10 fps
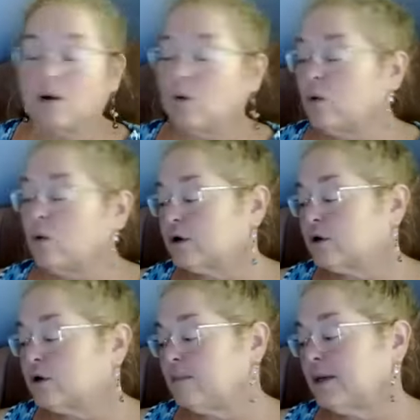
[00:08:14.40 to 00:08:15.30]
Or it
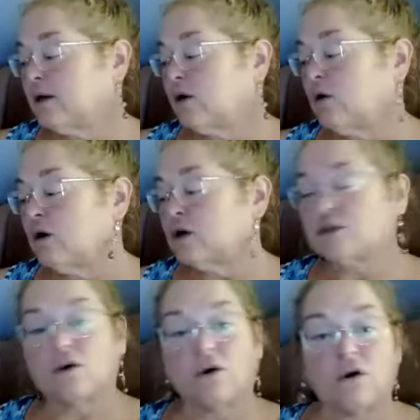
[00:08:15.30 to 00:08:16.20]
could be a heart
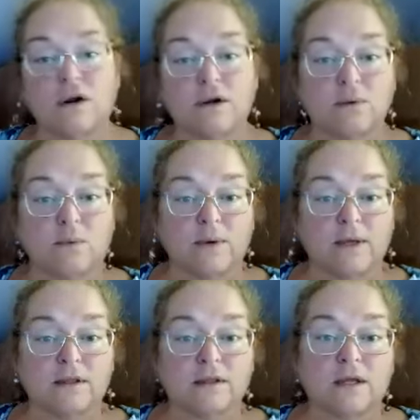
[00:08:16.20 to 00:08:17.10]
to heart
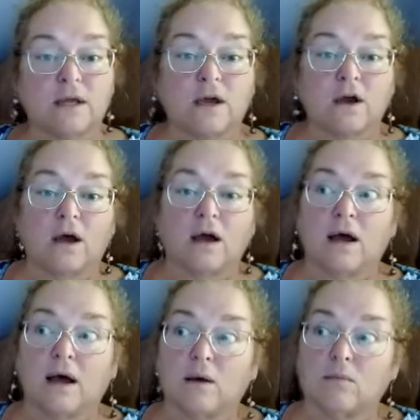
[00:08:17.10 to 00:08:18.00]
with
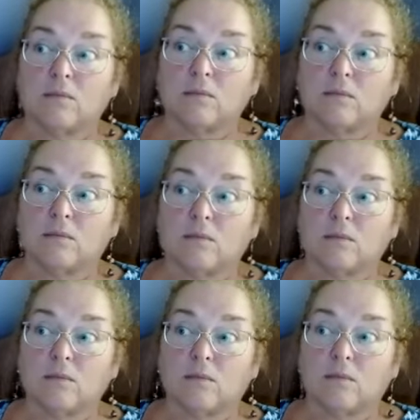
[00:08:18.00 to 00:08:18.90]

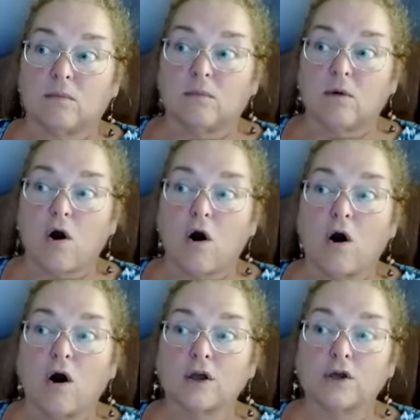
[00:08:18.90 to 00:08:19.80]

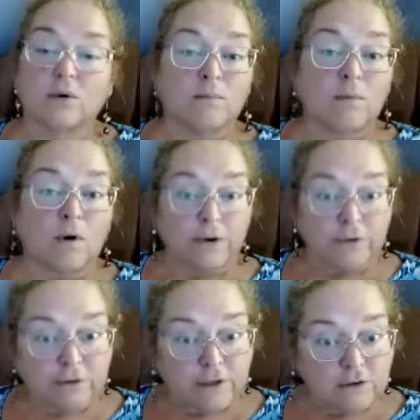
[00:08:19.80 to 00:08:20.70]
are you
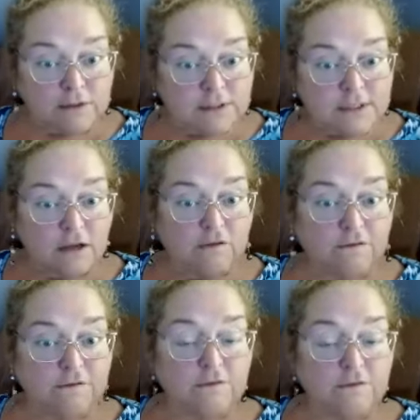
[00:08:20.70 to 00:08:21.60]
martyring
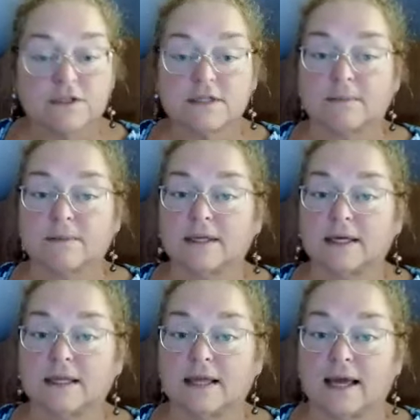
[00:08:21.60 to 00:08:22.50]
yourself for
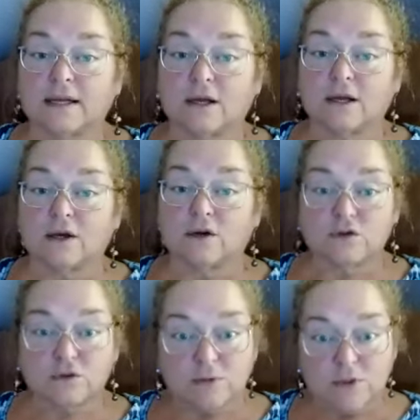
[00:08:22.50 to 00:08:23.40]
something that you
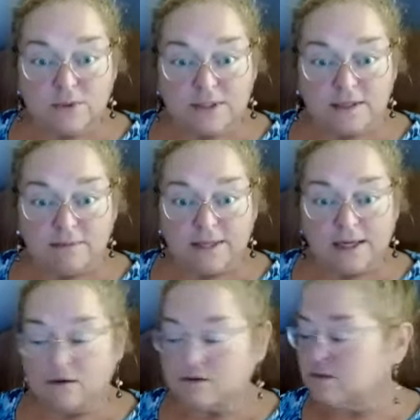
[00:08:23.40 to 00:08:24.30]
should be doing something
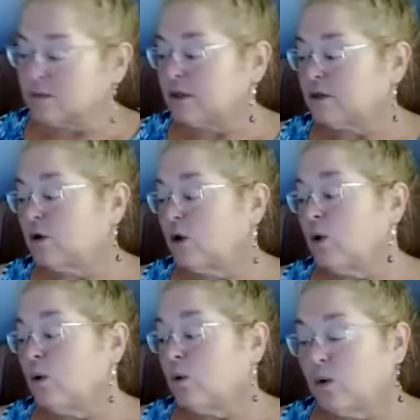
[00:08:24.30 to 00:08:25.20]
else with?
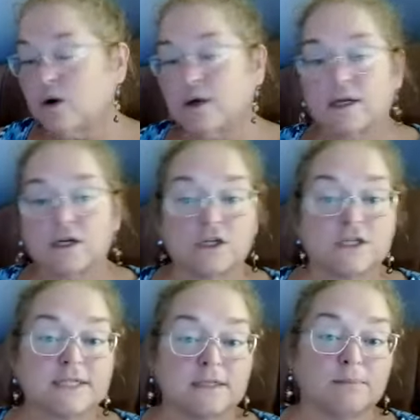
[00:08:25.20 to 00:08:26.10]
Or it could
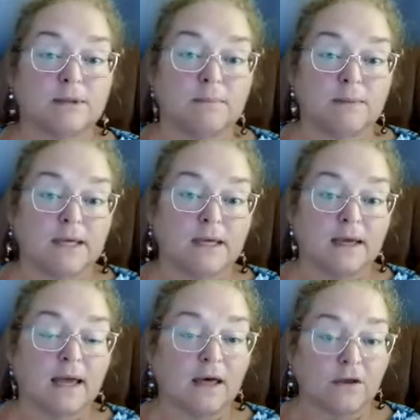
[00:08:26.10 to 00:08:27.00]
simply be
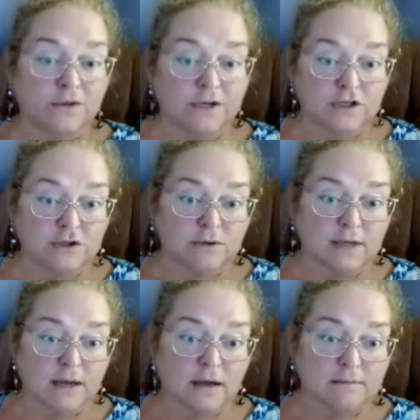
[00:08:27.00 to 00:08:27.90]
a health issue
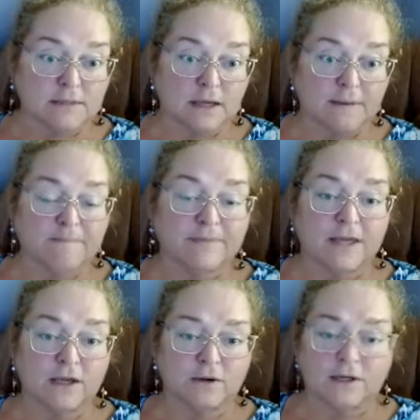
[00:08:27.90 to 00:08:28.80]
that comes up
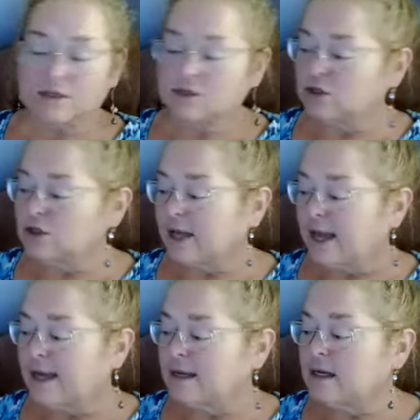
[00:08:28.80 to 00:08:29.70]
that you need to look
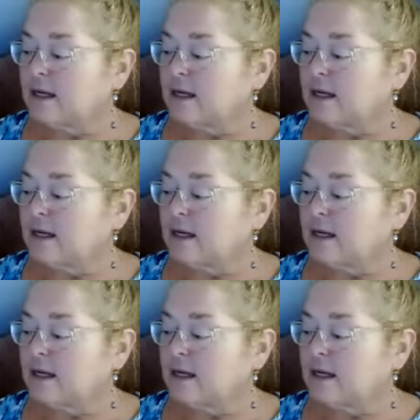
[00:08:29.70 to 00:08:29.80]
at.